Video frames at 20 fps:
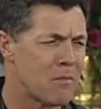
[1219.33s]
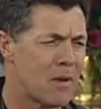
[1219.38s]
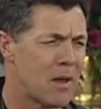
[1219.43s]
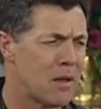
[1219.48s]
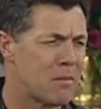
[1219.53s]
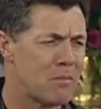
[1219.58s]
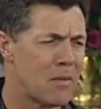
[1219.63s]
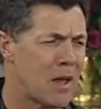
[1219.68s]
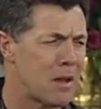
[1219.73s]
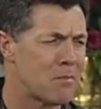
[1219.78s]

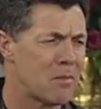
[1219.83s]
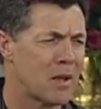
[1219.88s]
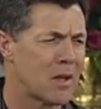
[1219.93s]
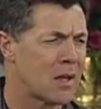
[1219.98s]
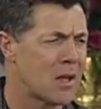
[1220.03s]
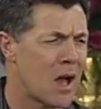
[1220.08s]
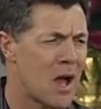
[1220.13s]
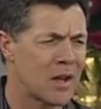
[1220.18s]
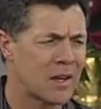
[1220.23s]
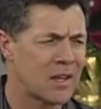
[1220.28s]
And, and, may
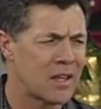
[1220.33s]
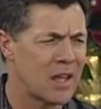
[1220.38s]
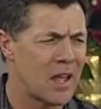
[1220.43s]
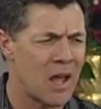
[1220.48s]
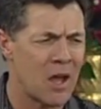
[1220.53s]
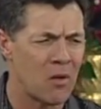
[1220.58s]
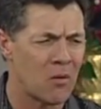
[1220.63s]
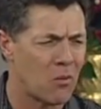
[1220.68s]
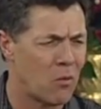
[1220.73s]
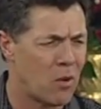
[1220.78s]
God
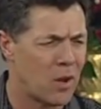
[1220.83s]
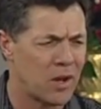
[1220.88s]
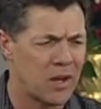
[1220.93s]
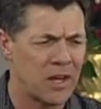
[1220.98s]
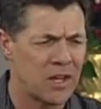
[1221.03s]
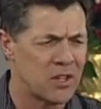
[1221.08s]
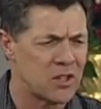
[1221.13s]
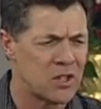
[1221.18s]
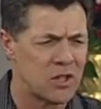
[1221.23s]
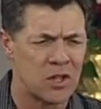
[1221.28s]
count what
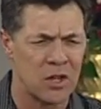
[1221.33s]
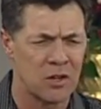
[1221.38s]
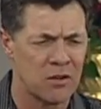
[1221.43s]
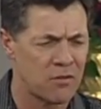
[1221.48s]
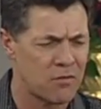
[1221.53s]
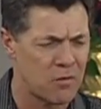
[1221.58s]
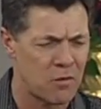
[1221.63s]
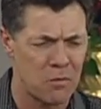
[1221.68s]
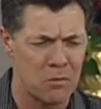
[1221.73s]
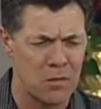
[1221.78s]
he's done
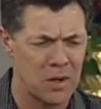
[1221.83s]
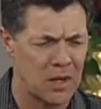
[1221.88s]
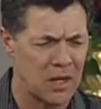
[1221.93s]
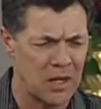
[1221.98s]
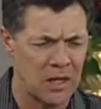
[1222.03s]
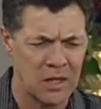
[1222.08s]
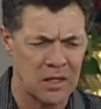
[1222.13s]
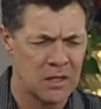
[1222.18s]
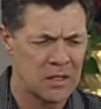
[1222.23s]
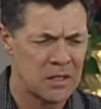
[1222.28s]
for me.